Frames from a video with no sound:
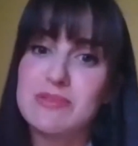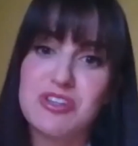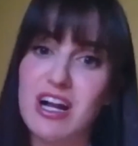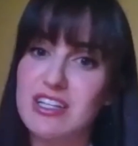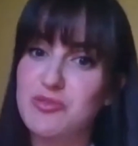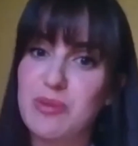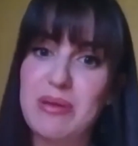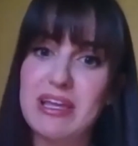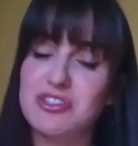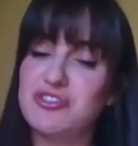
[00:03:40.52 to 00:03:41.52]
cards from my
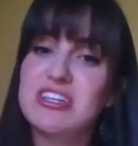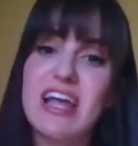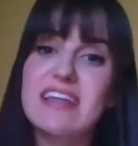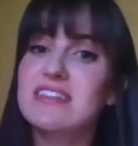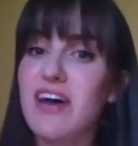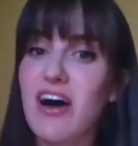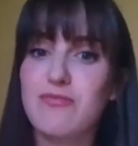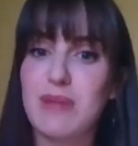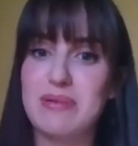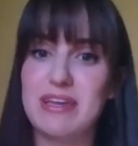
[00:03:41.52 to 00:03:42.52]
patients. Like I love
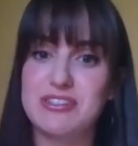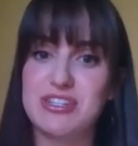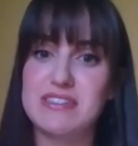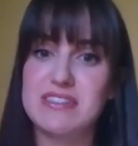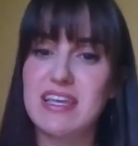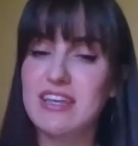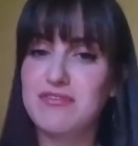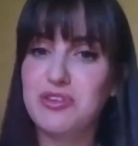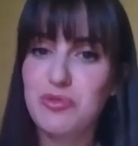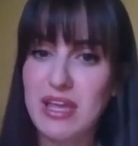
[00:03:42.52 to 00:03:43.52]
my patients. And if
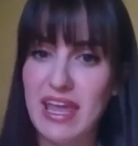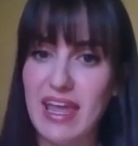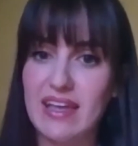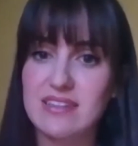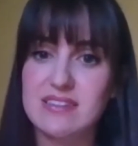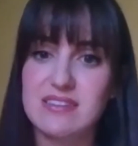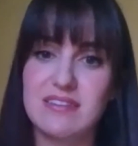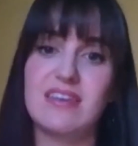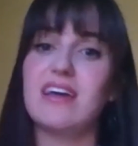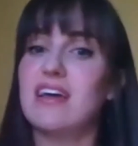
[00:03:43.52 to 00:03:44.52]
you can't
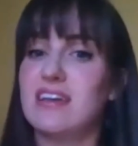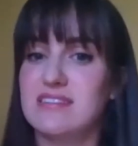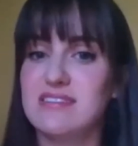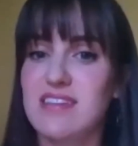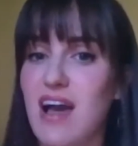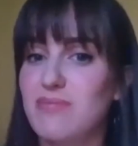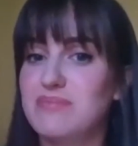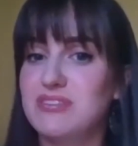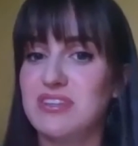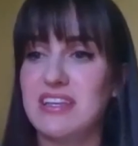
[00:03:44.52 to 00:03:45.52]
like
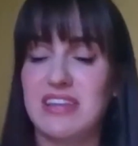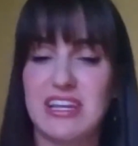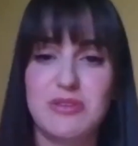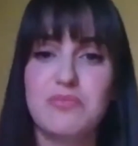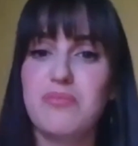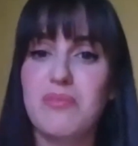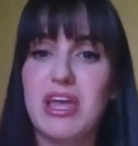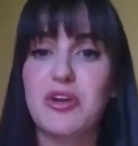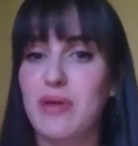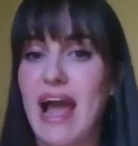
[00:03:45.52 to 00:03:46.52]
accept and like
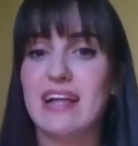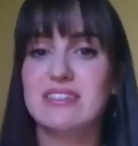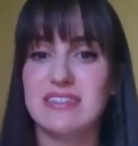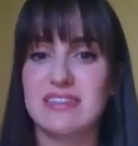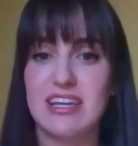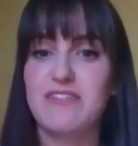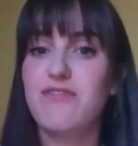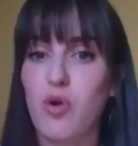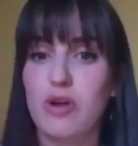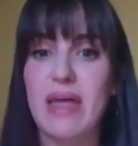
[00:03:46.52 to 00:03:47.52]
interact and like
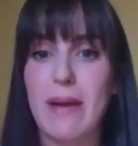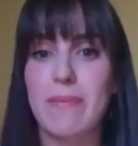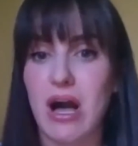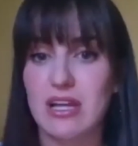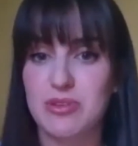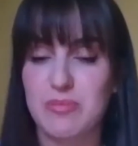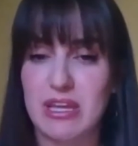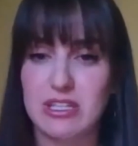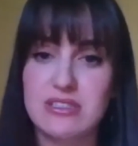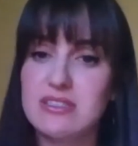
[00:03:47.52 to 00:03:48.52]
form that bond with
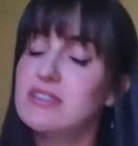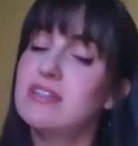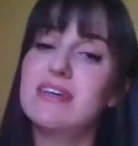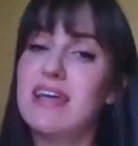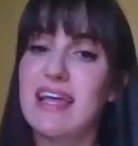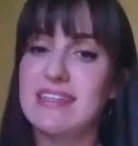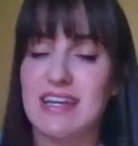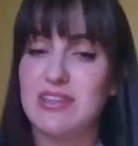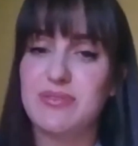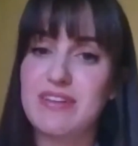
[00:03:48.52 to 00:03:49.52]
patients, it's not
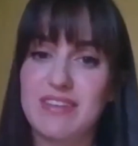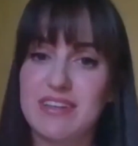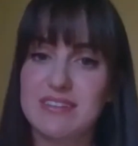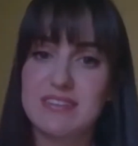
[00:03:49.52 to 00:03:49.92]
the right field